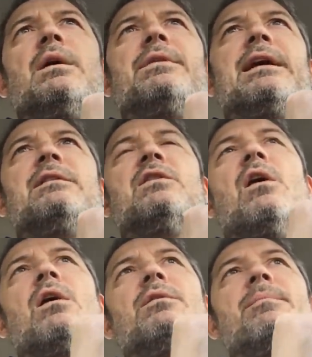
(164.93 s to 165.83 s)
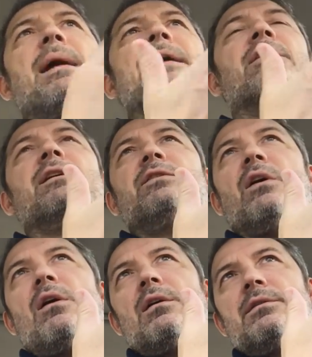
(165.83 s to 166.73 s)
the guitar, the backer
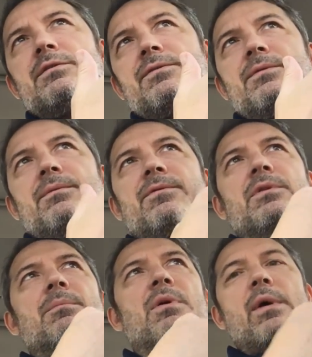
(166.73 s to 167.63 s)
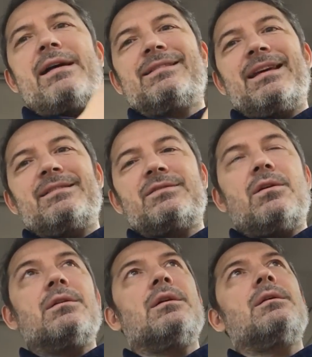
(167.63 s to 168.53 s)
guitars for the Boaz
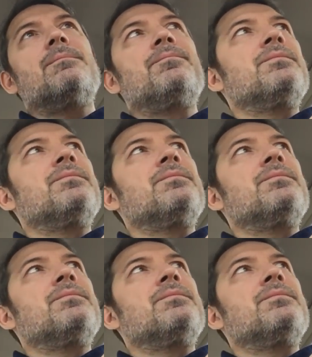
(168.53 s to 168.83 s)
Kickstarter,